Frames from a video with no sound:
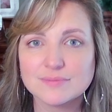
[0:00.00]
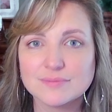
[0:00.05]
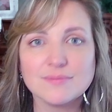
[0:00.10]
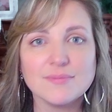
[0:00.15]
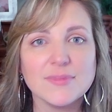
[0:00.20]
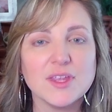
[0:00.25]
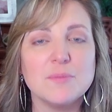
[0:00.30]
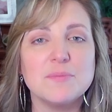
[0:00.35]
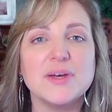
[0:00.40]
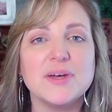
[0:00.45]

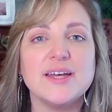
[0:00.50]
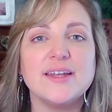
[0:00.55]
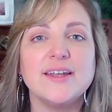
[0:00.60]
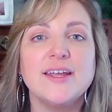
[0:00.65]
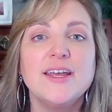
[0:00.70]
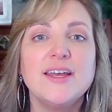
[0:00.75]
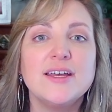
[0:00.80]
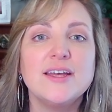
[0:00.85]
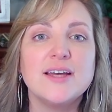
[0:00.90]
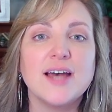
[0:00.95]
But
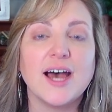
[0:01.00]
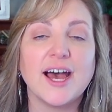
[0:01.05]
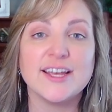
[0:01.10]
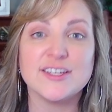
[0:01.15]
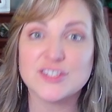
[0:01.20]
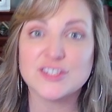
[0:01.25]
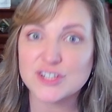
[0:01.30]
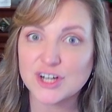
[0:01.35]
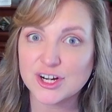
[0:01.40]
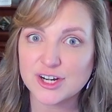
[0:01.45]
I
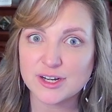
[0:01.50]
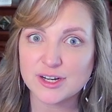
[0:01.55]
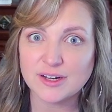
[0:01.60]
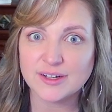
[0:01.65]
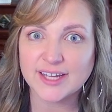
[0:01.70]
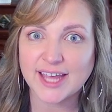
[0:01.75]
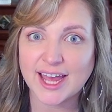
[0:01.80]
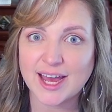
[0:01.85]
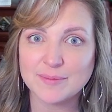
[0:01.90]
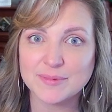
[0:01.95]
started
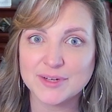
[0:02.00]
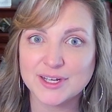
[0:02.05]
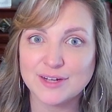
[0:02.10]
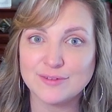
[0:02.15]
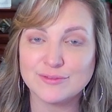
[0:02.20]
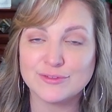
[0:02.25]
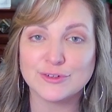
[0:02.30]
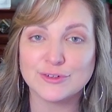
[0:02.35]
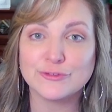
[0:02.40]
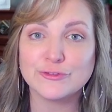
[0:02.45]
on CapCut
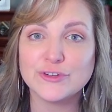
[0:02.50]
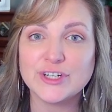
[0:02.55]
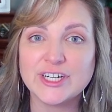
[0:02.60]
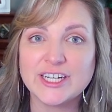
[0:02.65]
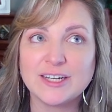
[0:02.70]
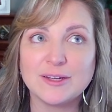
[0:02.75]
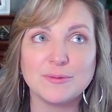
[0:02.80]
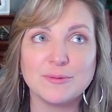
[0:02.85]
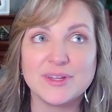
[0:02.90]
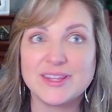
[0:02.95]
for
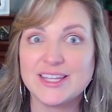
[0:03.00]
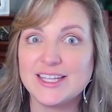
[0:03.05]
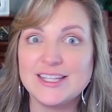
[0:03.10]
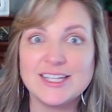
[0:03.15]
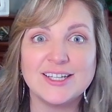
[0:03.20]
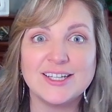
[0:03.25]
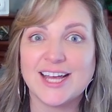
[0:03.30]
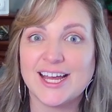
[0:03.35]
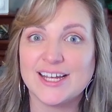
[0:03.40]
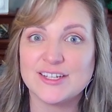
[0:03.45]
free within the
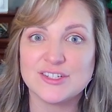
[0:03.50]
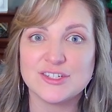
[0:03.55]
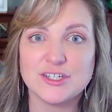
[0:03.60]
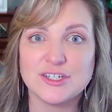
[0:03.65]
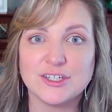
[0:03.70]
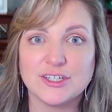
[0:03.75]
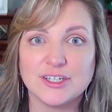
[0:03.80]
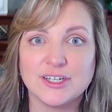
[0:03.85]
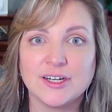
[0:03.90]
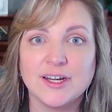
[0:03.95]
last
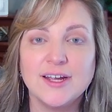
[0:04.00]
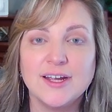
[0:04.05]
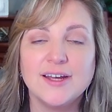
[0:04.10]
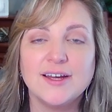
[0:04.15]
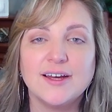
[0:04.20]
year,